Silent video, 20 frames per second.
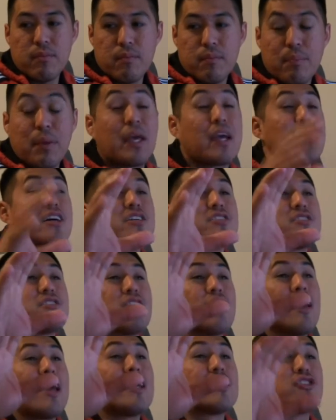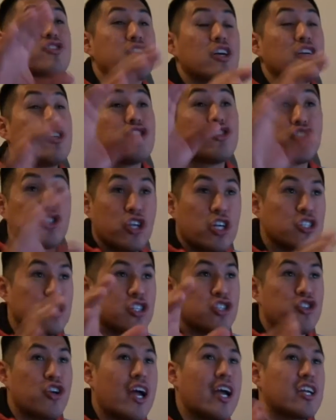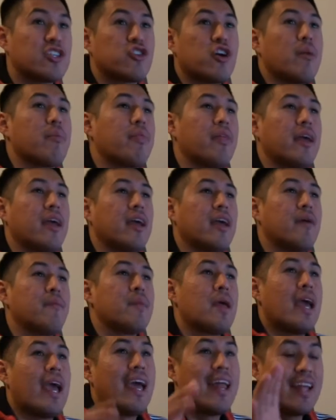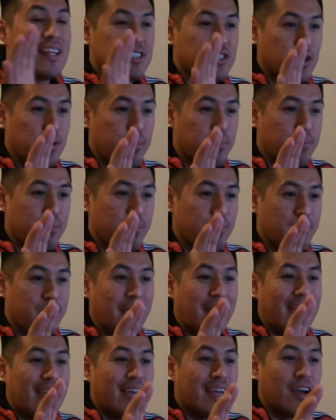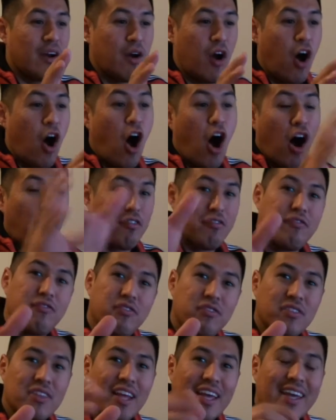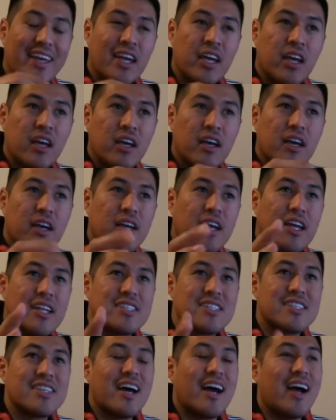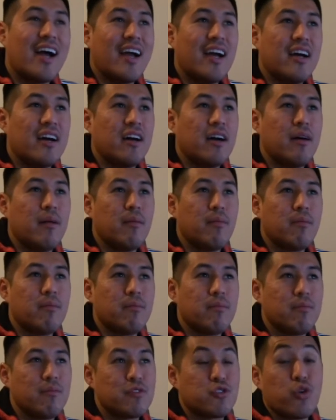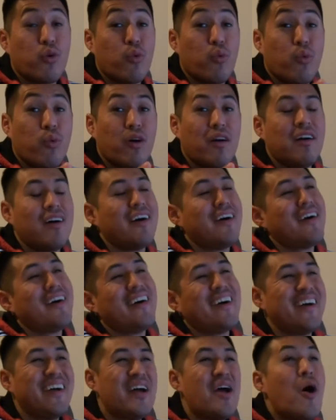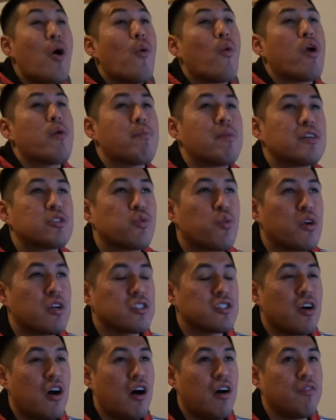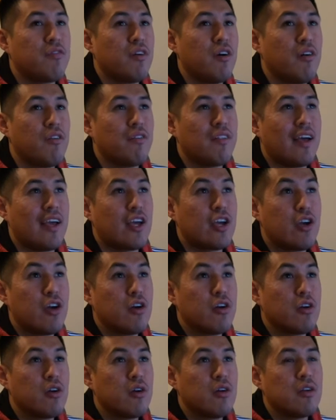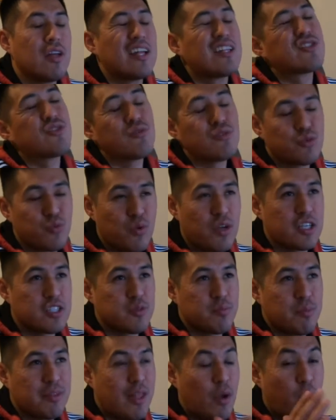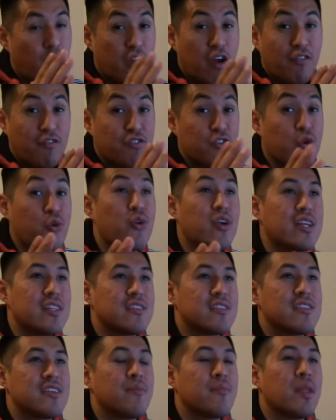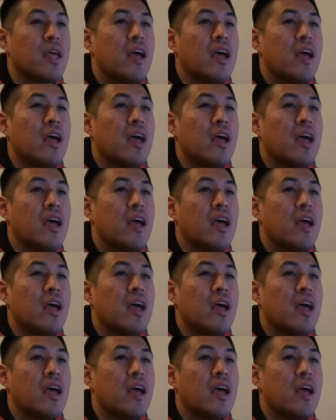Because it's such a drag and drop thing, it ends up being off. Like it's not WordPress works off of like, and so does Wix, but they work off the grids.